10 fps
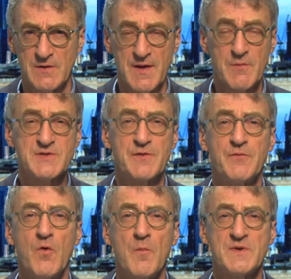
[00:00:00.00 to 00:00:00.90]
And that was the
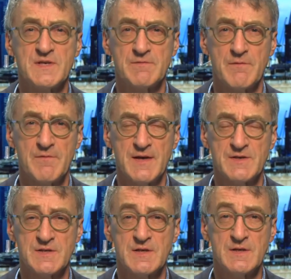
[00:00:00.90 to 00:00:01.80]
formative
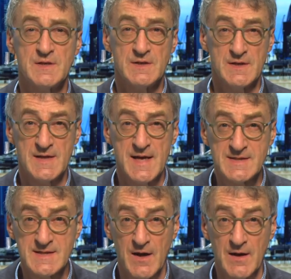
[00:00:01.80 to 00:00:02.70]
event in
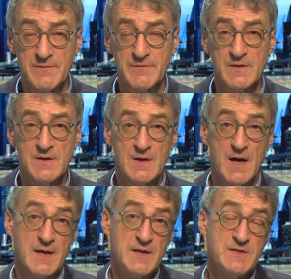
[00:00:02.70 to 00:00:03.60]
his life
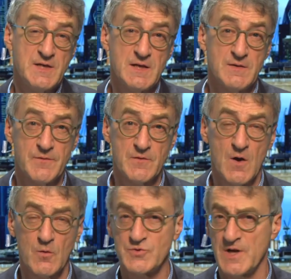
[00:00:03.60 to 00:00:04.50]
and indeed, for a
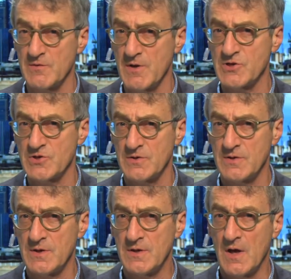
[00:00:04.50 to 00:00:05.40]
whole generation
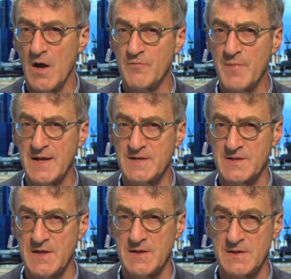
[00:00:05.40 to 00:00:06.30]
of
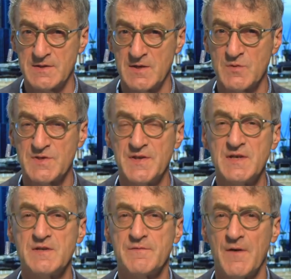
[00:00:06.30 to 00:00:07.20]
Palestinians, it was the
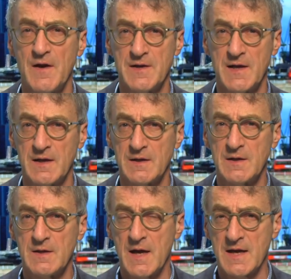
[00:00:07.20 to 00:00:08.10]
defining
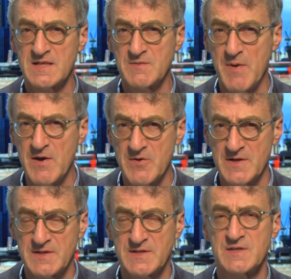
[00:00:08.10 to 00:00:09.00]

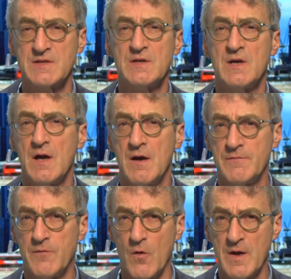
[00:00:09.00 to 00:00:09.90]
experience
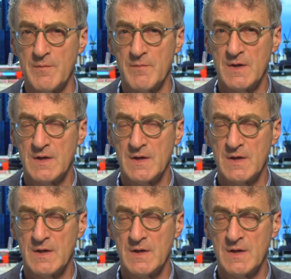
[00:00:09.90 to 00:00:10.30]
for him.